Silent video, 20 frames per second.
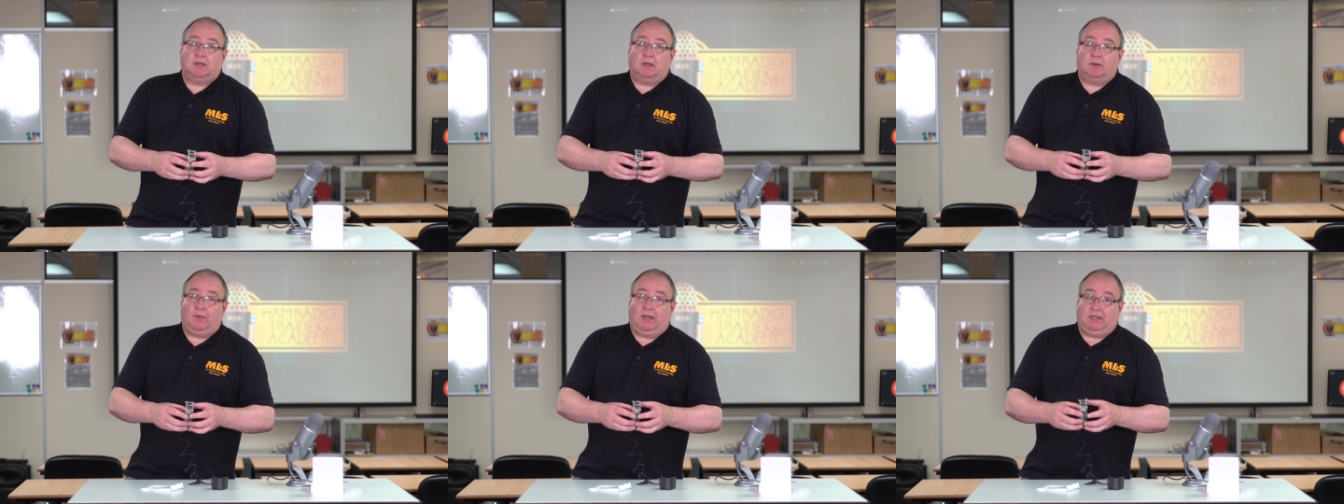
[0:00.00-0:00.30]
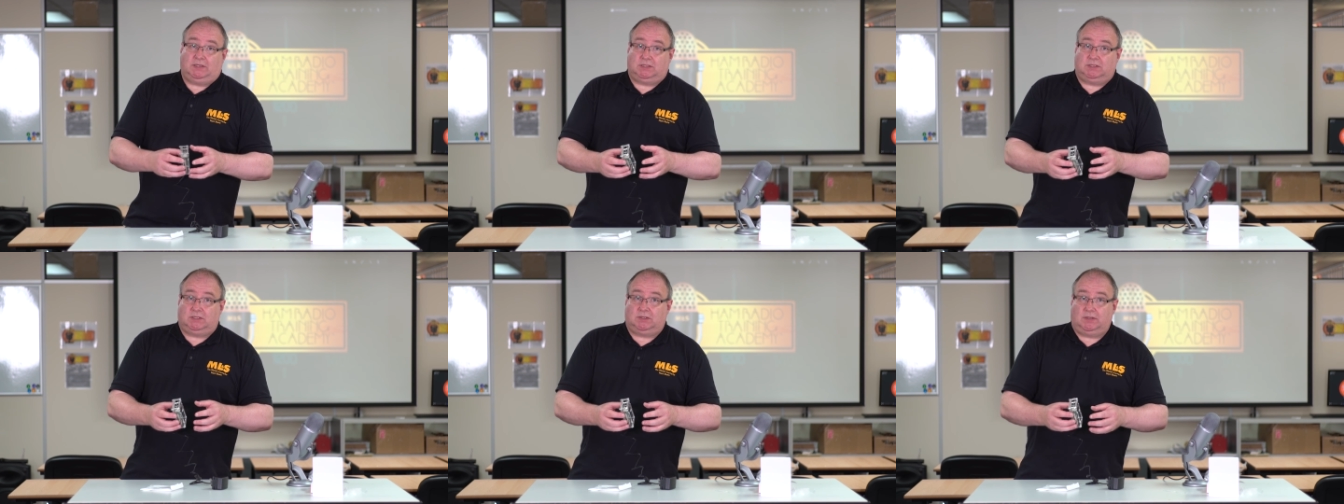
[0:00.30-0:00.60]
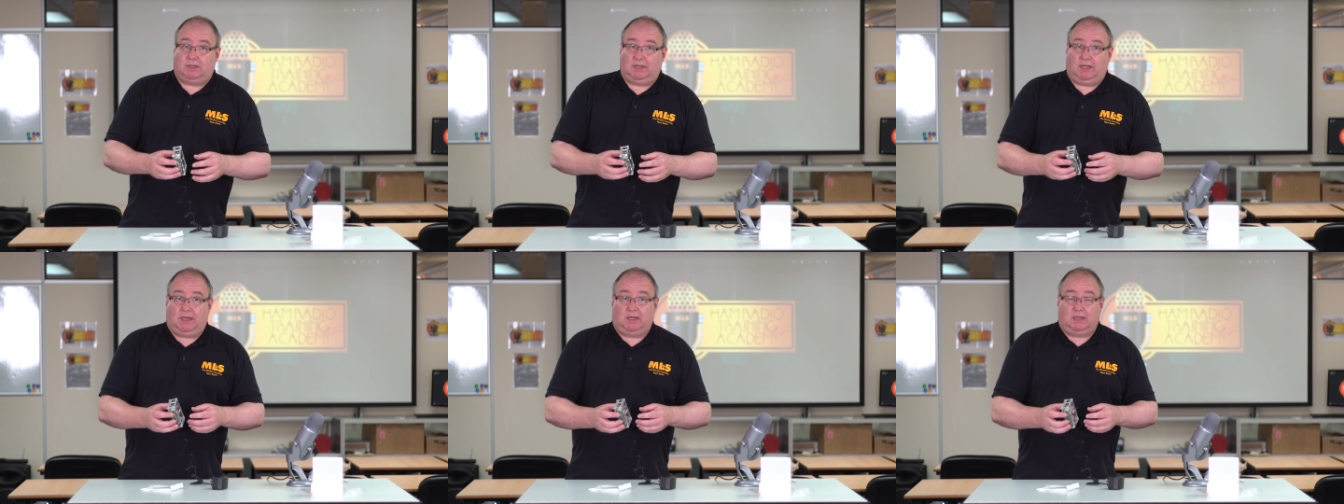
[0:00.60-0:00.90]
I'm actually
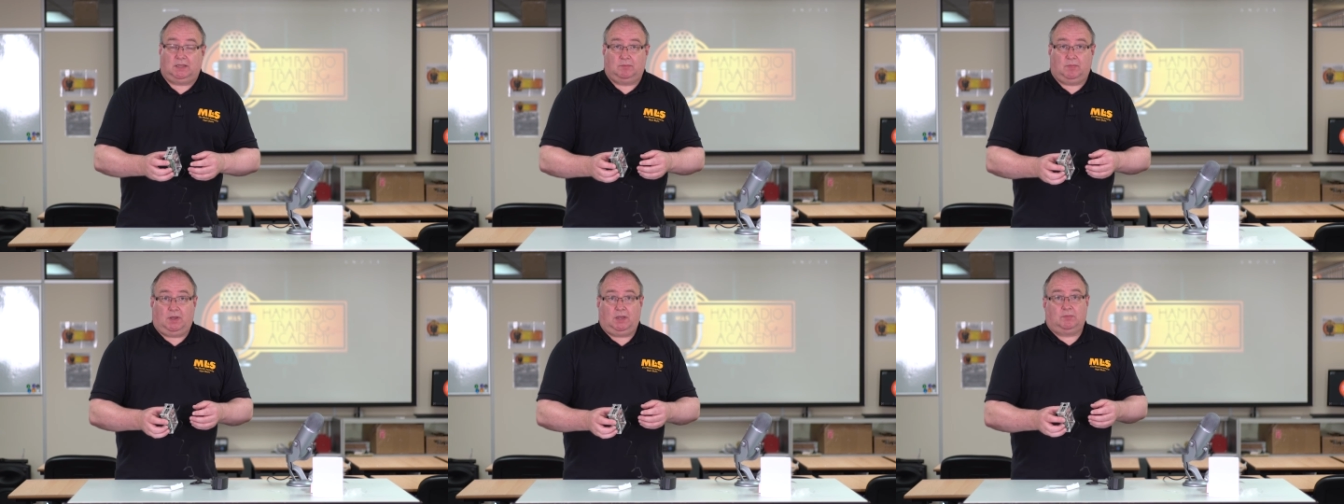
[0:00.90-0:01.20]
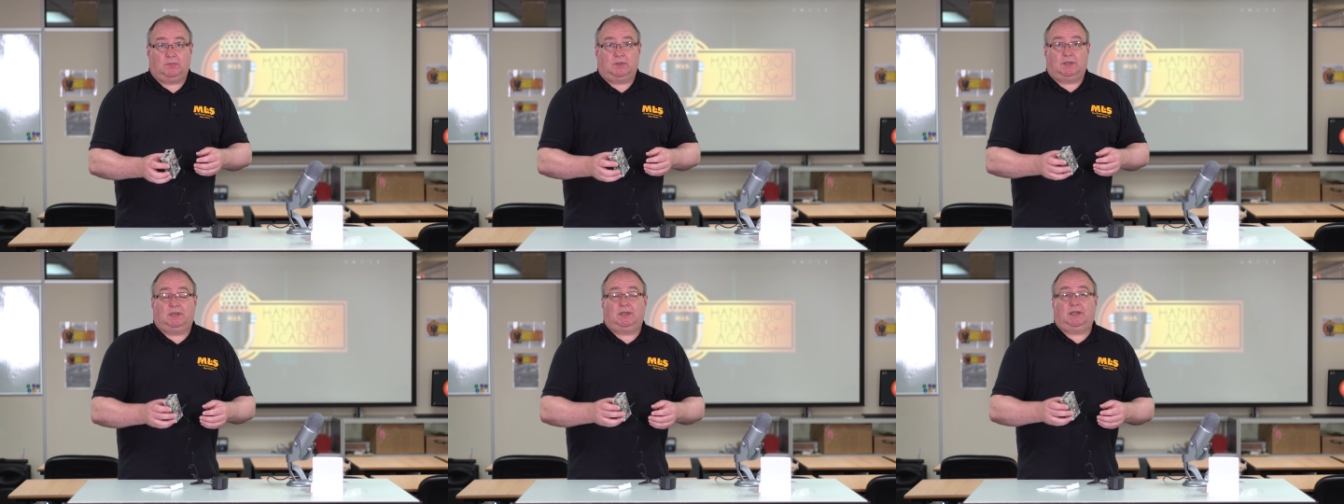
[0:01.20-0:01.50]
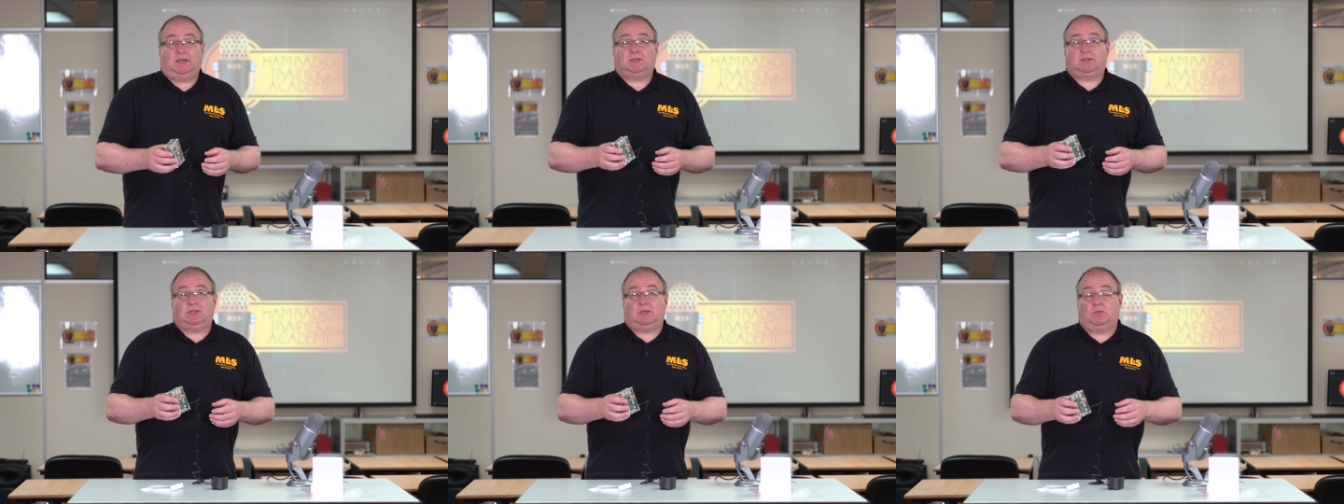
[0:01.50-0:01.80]
doing that at the moment and
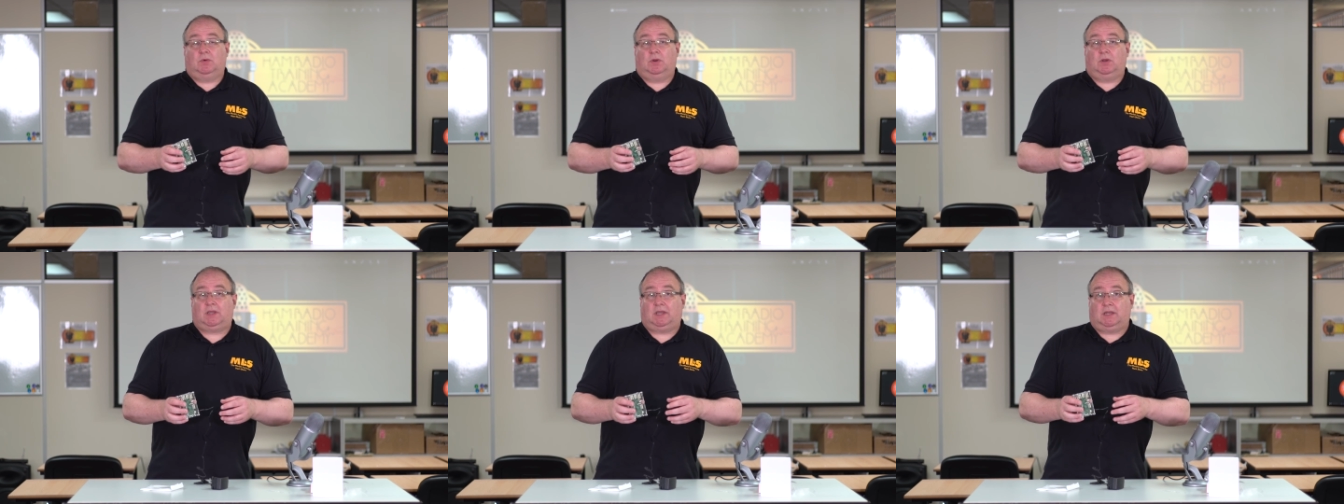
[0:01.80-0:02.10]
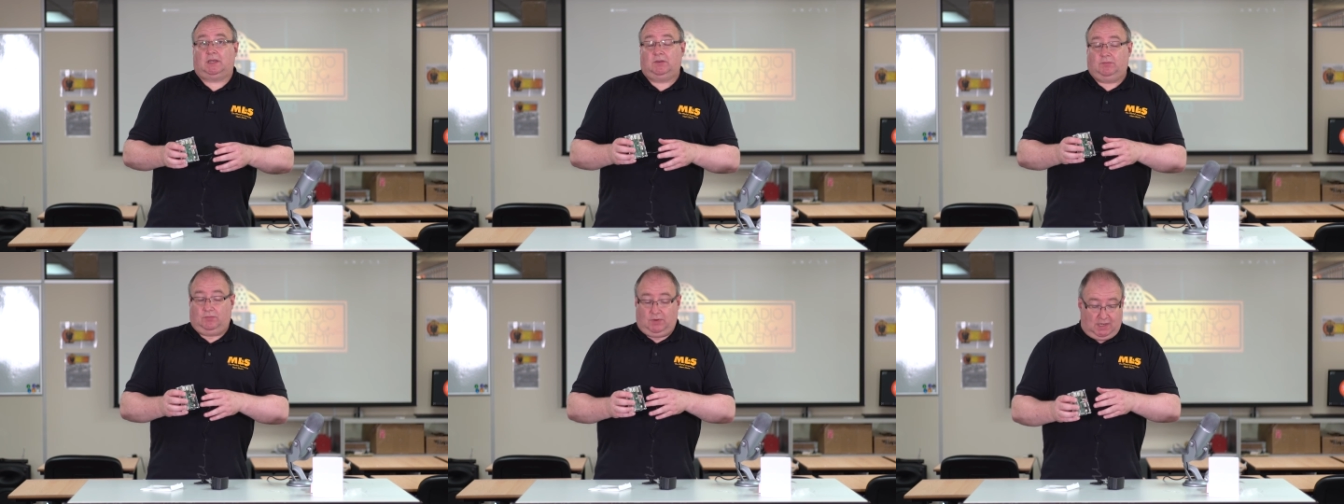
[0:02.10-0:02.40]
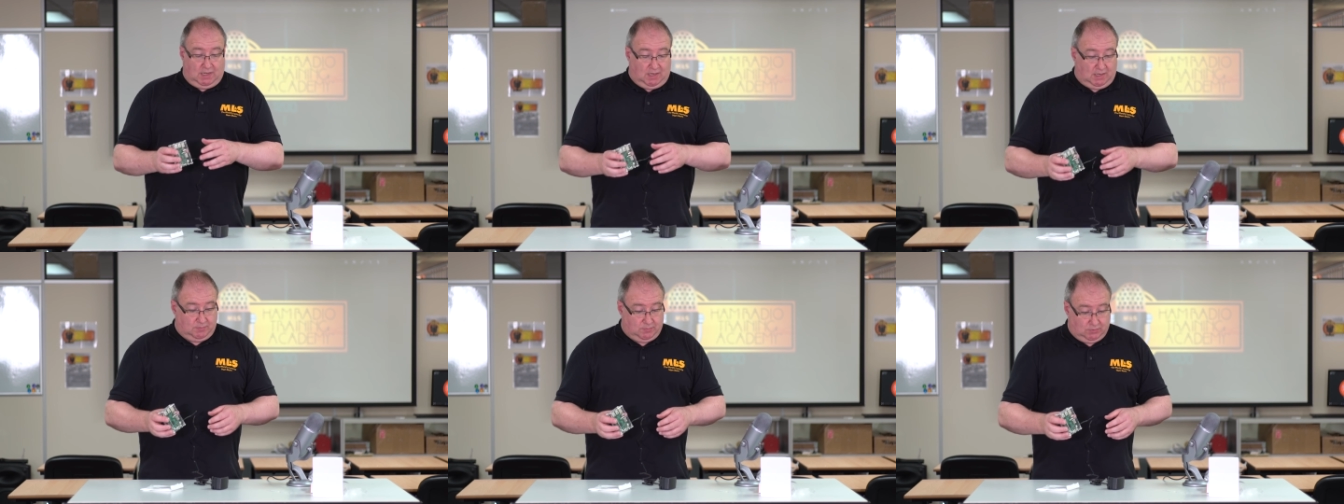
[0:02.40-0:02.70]
actually working a
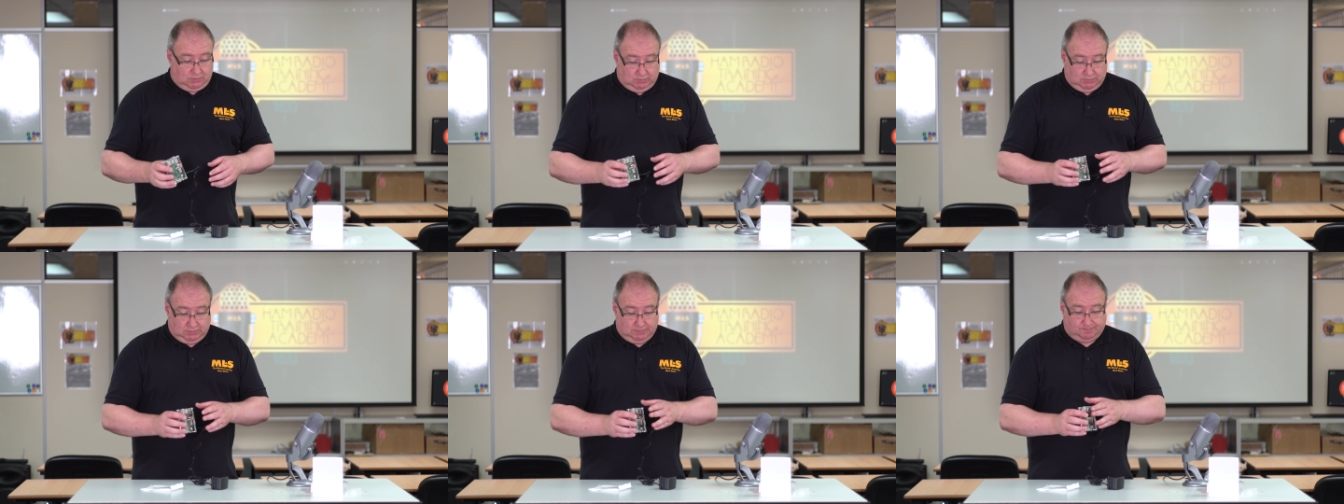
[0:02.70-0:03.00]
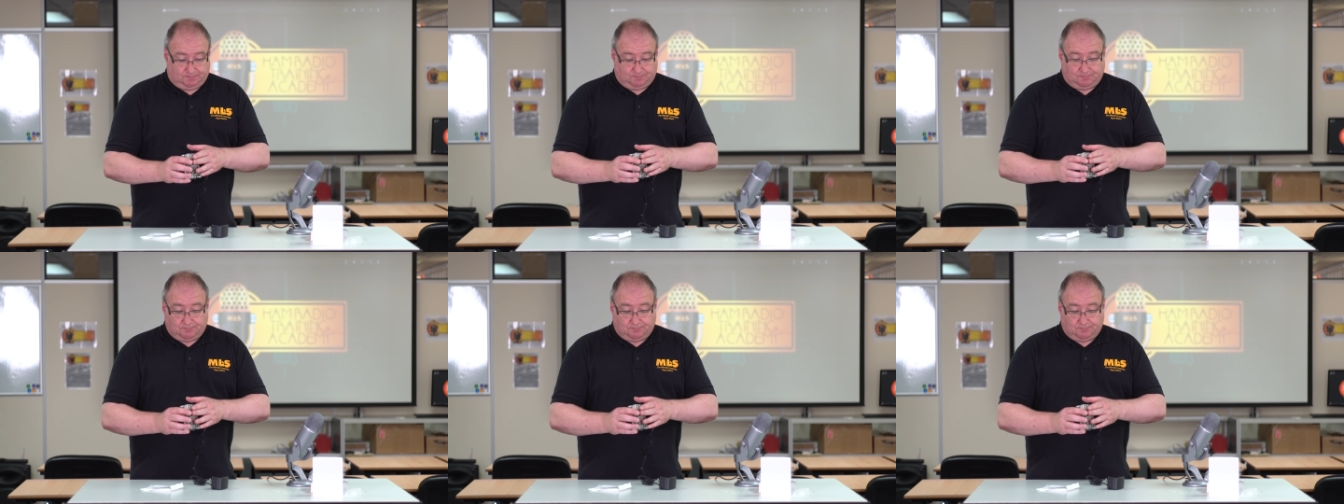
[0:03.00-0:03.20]
relay board.